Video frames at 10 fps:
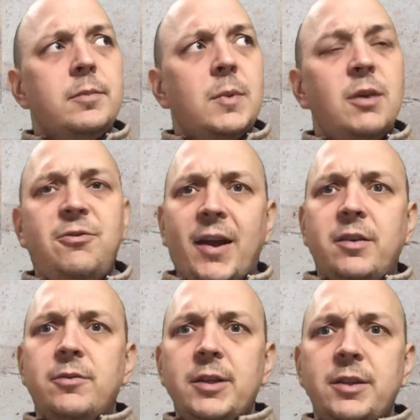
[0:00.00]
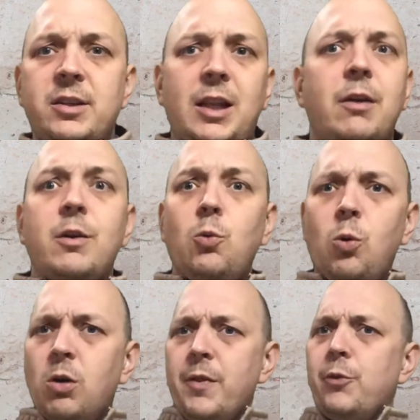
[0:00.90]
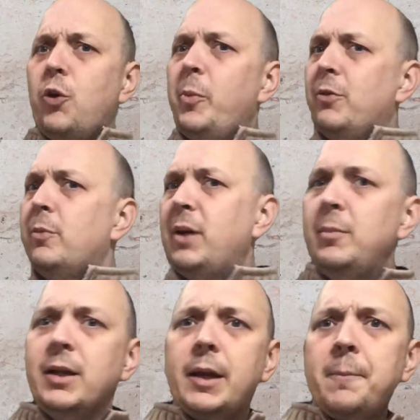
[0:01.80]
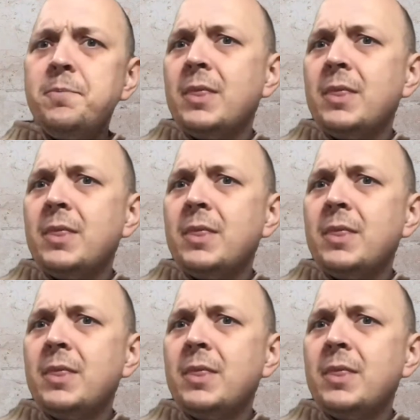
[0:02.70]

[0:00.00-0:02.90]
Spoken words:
effectively declaring war on the Roman Republic.